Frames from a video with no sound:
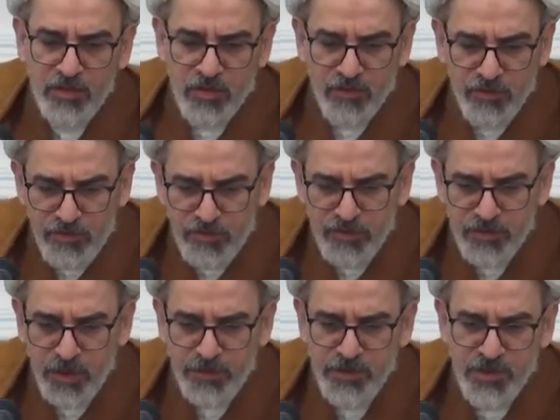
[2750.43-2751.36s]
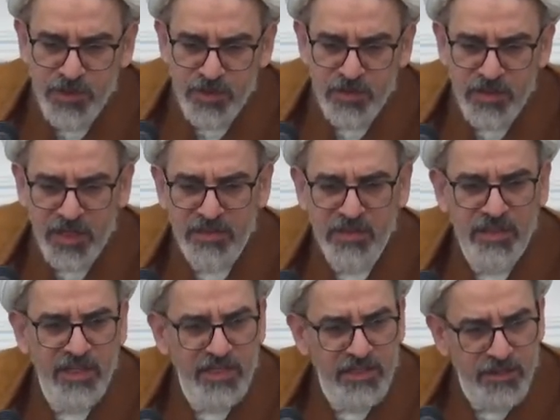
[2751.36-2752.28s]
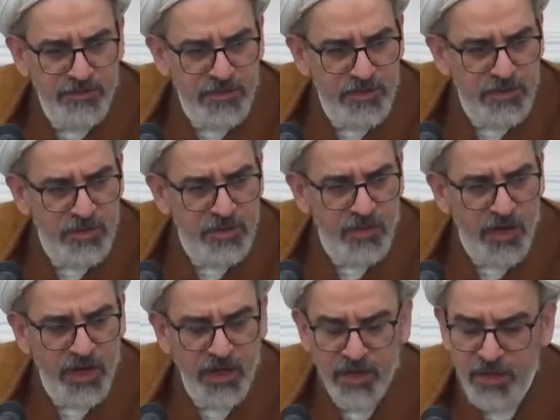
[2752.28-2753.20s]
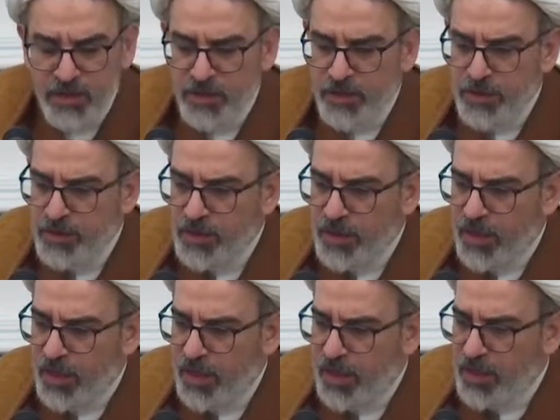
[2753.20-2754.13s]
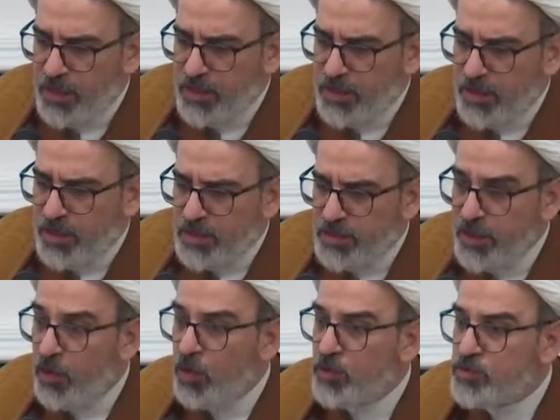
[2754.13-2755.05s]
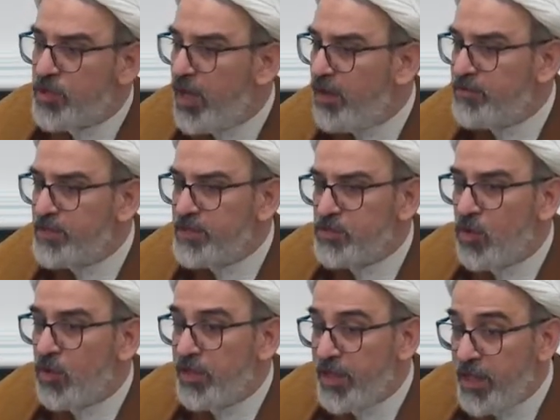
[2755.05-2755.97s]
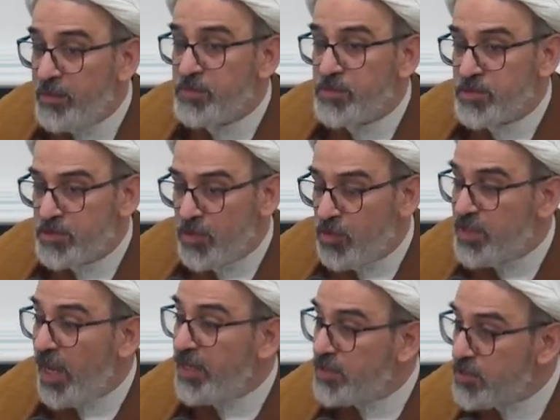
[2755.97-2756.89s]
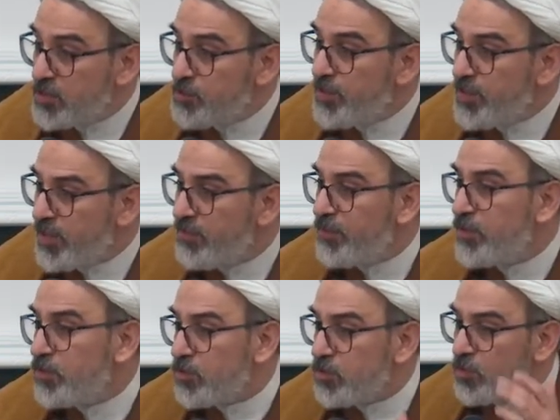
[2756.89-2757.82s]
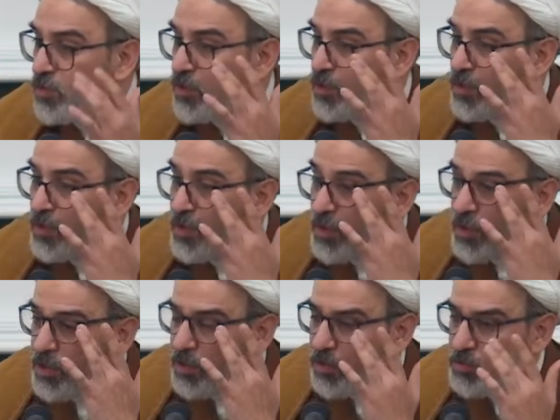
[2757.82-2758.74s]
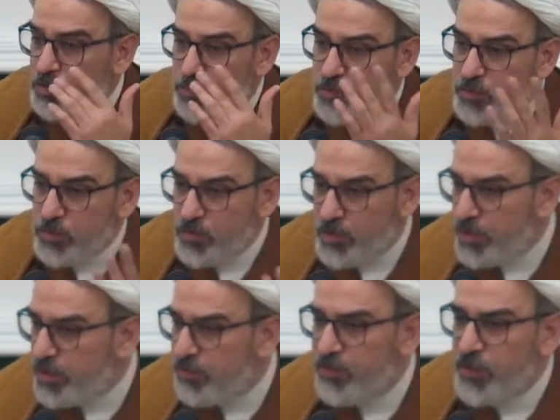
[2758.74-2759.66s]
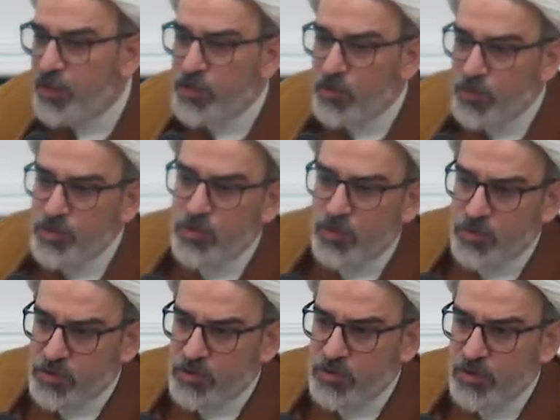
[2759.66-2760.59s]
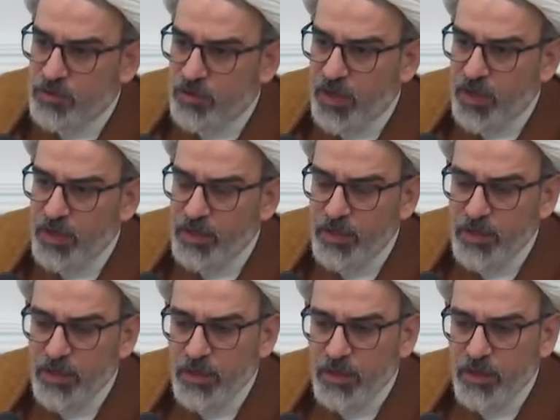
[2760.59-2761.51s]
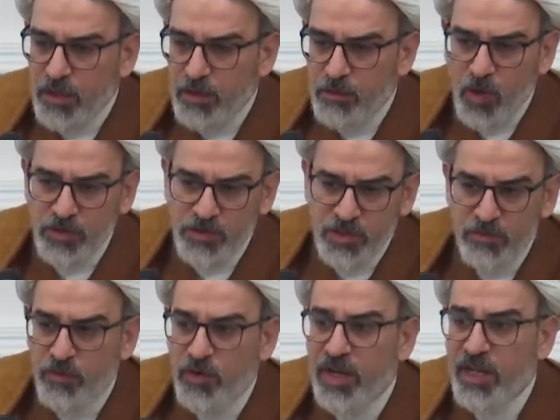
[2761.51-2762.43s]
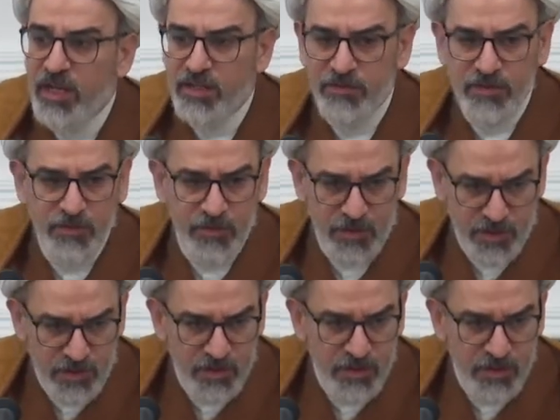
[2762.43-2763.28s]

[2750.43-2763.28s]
sort of substance as the natives, right? And they also have these all names or titles been given to, you know, to the different individuals, right? Positive or negative even.